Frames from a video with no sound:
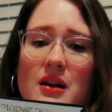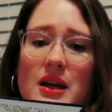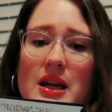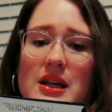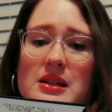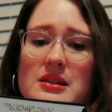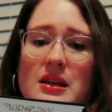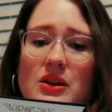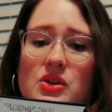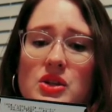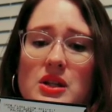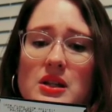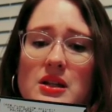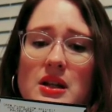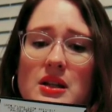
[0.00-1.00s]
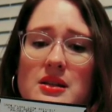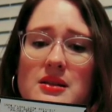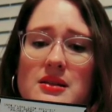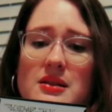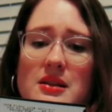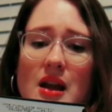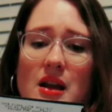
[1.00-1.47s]
a section
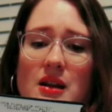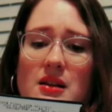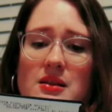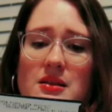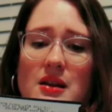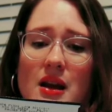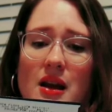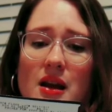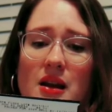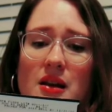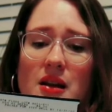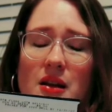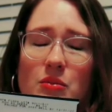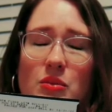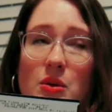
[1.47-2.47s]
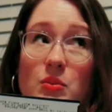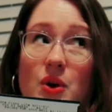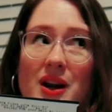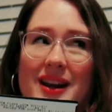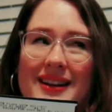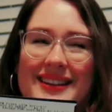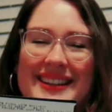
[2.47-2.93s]
set aside in my
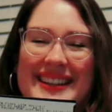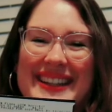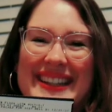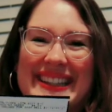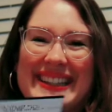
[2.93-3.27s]
brain